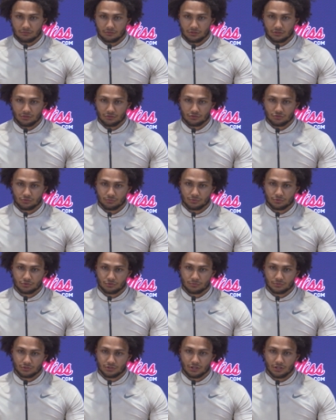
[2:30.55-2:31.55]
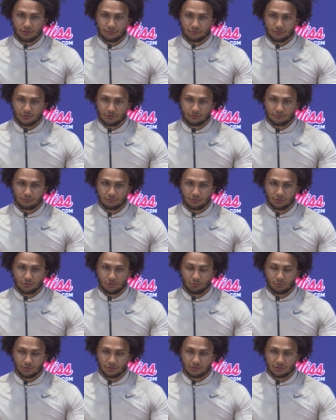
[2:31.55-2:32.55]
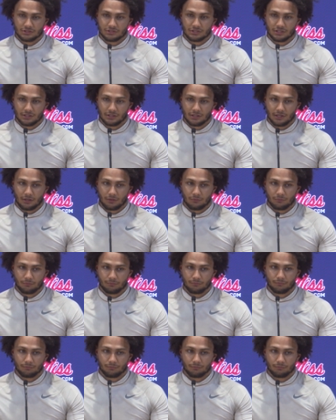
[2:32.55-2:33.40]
you know super super tough and you know willing to stick it out.